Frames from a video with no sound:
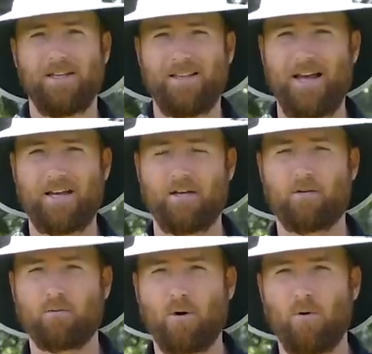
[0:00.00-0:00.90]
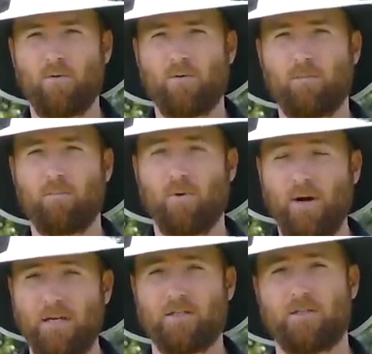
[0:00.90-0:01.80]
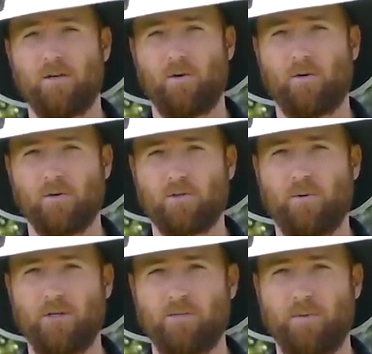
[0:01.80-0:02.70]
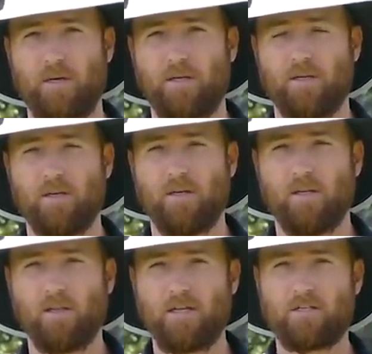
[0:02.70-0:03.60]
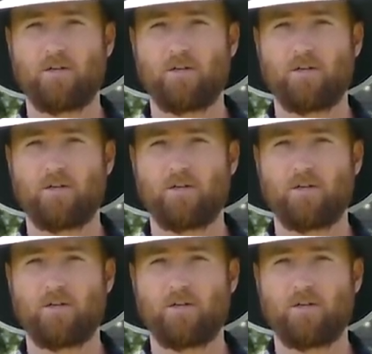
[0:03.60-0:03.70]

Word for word: That can throw the brakes on your swing speed. Let's